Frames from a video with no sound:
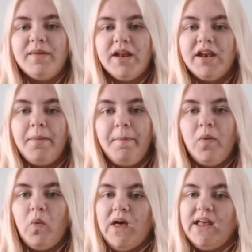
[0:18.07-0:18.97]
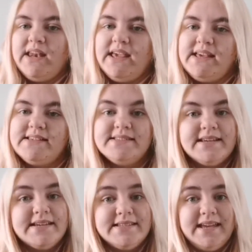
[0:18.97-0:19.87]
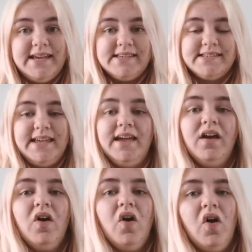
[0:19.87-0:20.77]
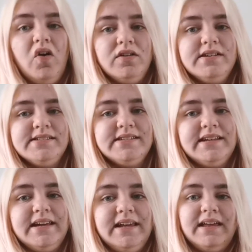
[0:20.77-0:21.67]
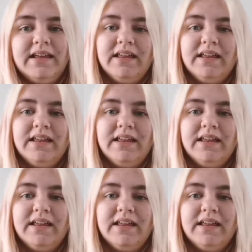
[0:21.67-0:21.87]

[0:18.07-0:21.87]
Number one is it easy? Honestly,